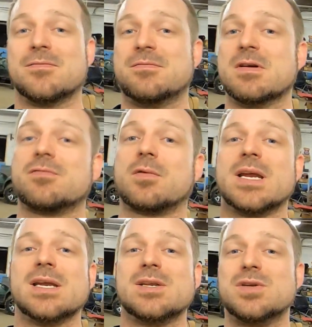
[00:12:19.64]
feel
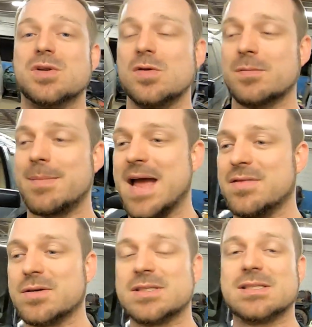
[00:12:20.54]
free, do the
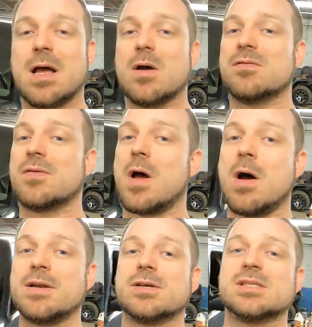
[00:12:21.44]
math yourself
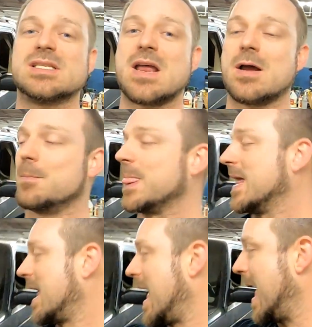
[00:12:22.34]
on your
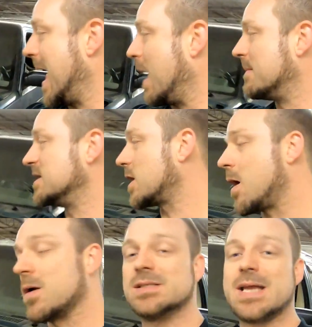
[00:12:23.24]
setup, how much
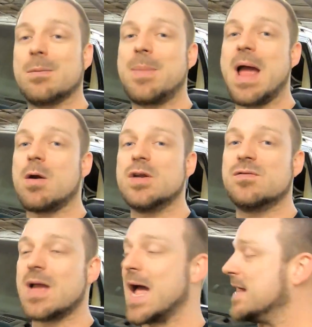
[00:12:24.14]
alternator power
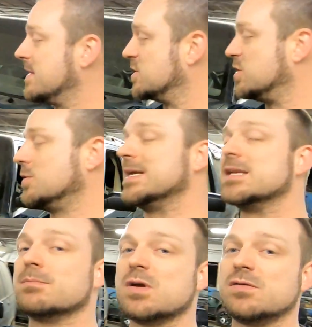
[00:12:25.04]
you've got that you
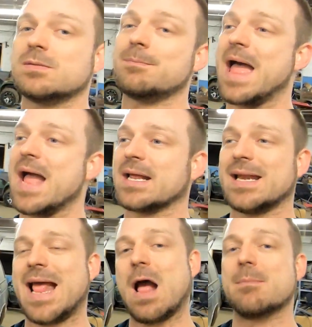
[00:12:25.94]
need to move to the back
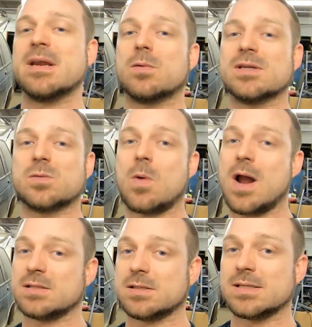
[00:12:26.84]
and how many runs of
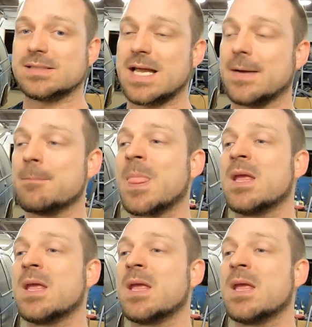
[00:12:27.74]
wire it's going to take.